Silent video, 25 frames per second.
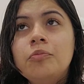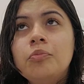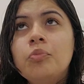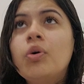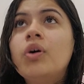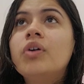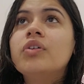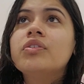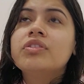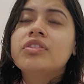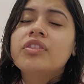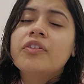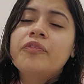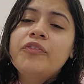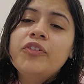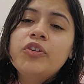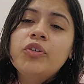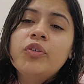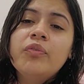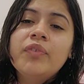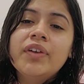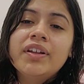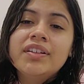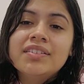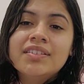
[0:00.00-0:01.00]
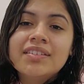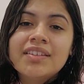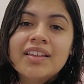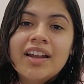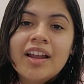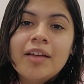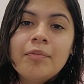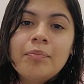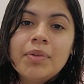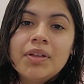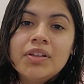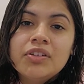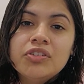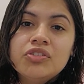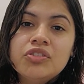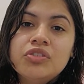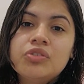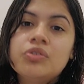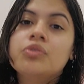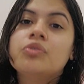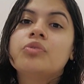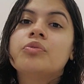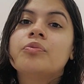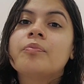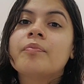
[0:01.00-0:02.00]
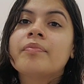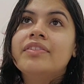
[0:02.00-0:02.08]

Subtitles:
Well, the few events that I've been to,